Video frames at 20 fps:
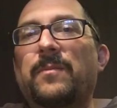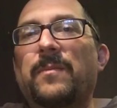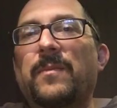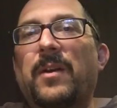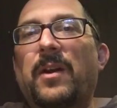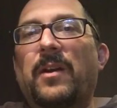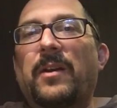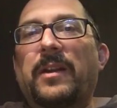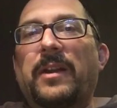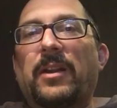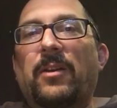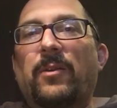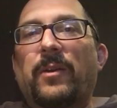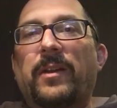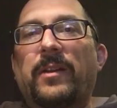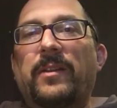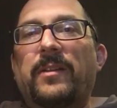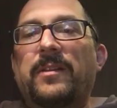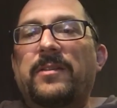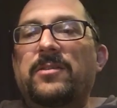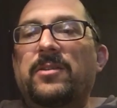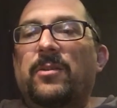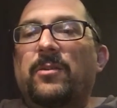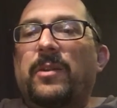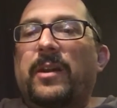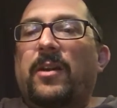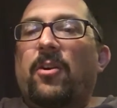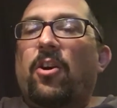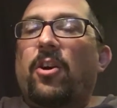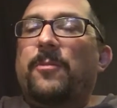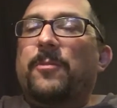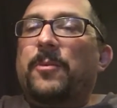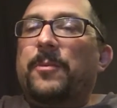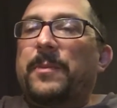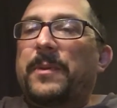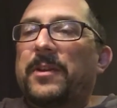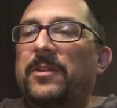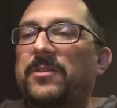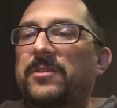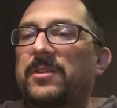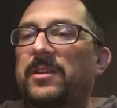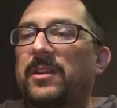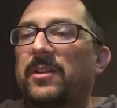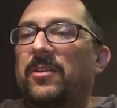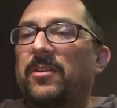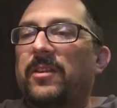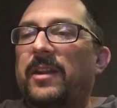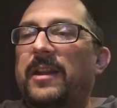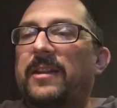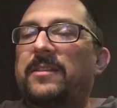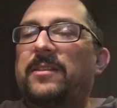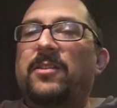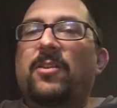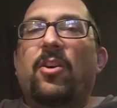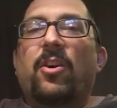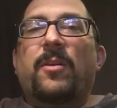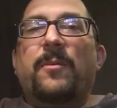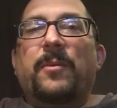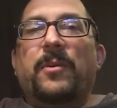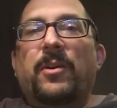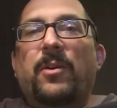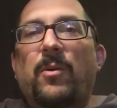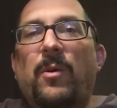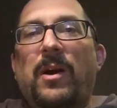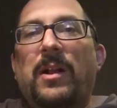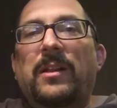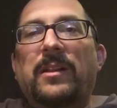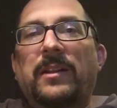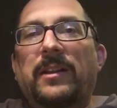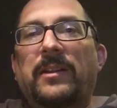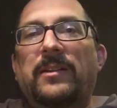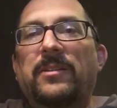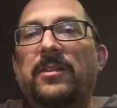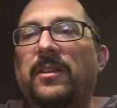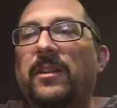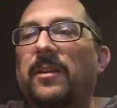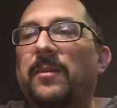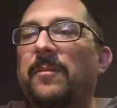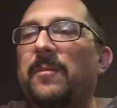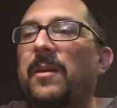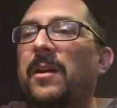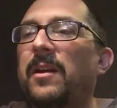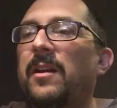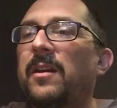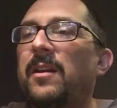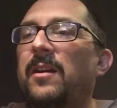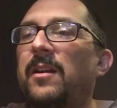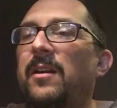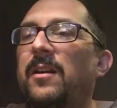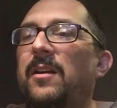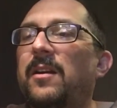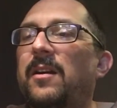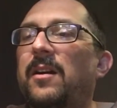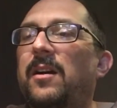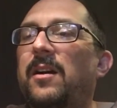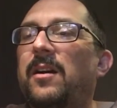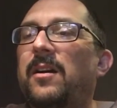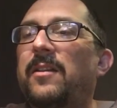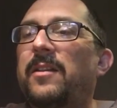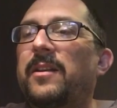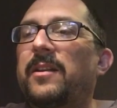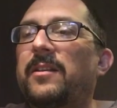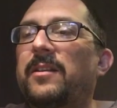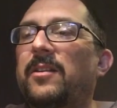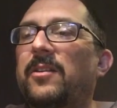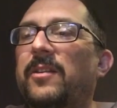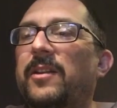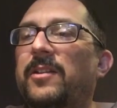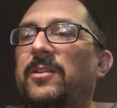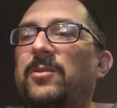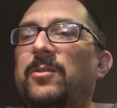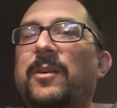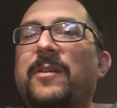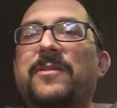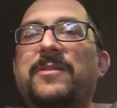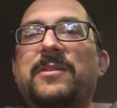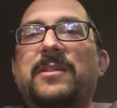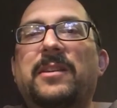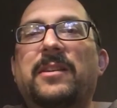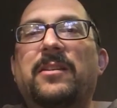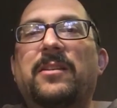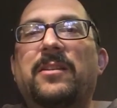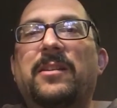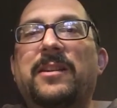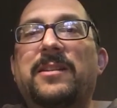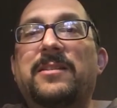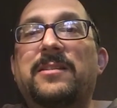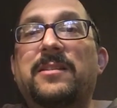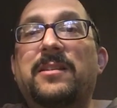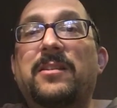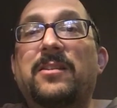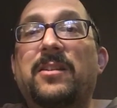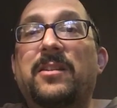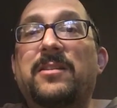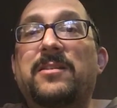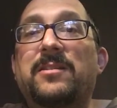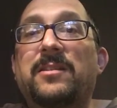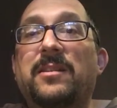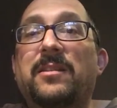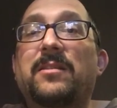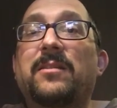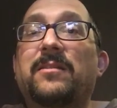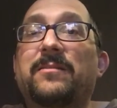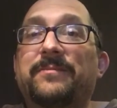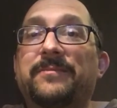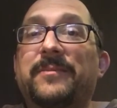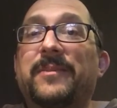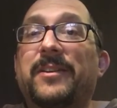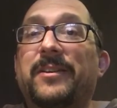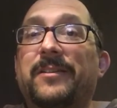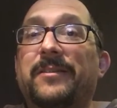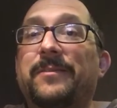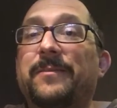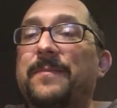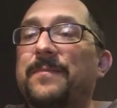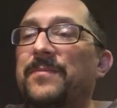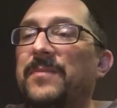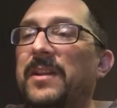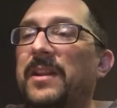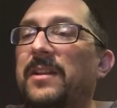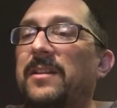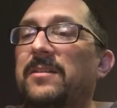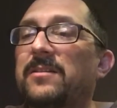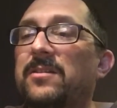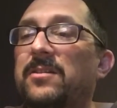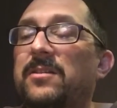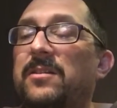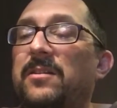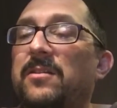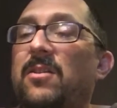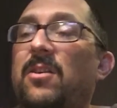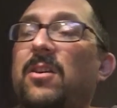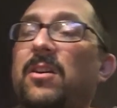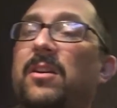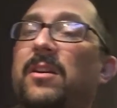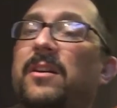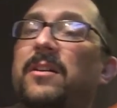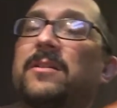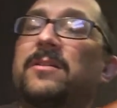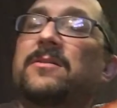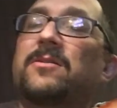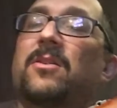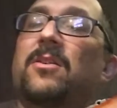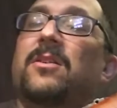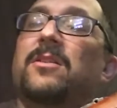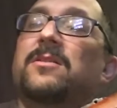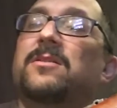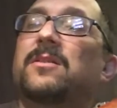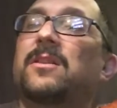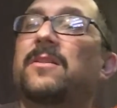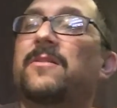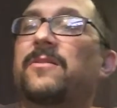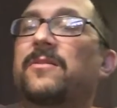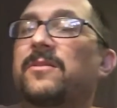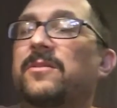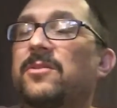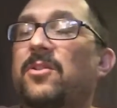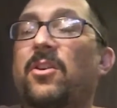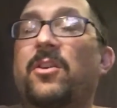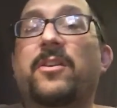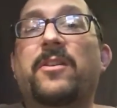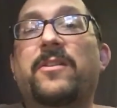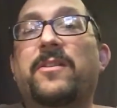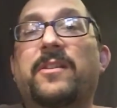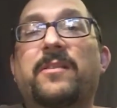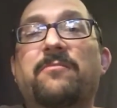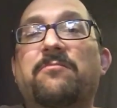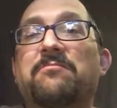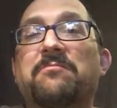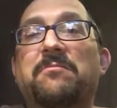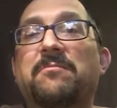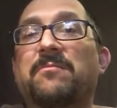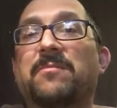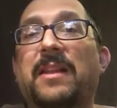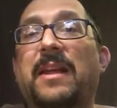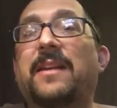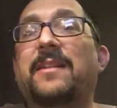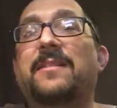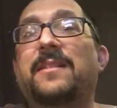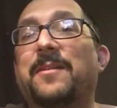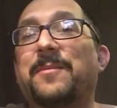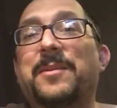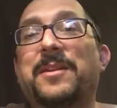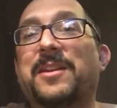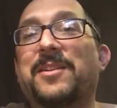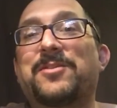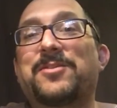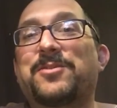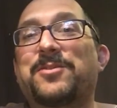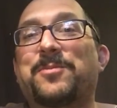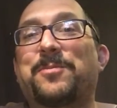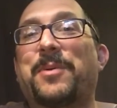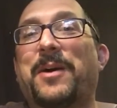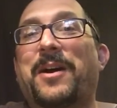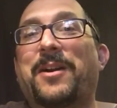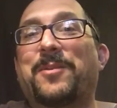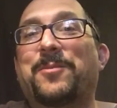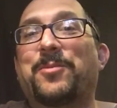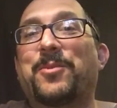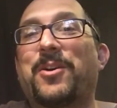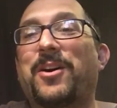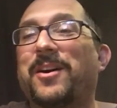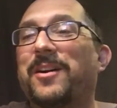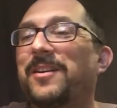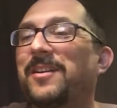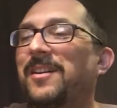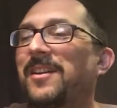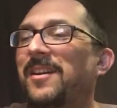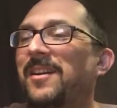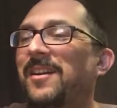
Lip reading: you know, there's no like armor piercing or anti-armor quality to them. They do have steel, and steel on steel, you know, it is hard. It is hard stuff. It's harder than lead. I mean, that's the bottom line.